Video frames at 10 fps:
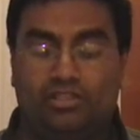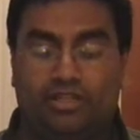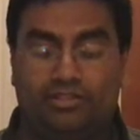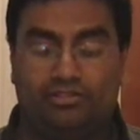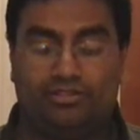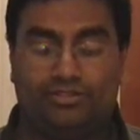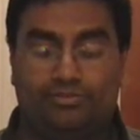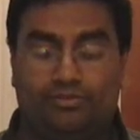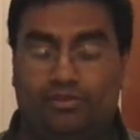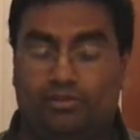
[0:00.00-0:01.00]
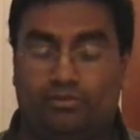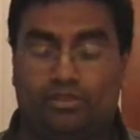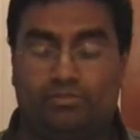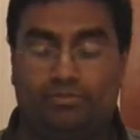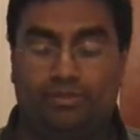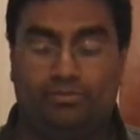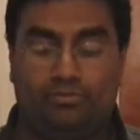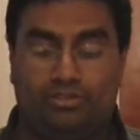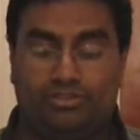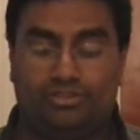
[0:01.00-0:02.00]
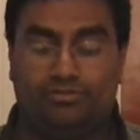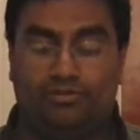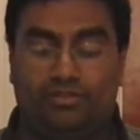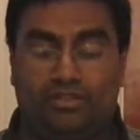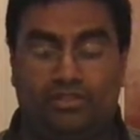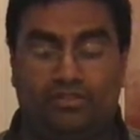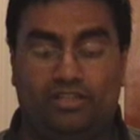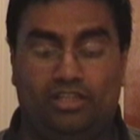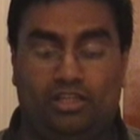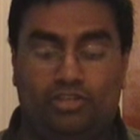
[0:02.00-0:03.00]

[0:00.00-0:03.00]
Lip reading: I took this movie. I recommend people watch this movie on DVD.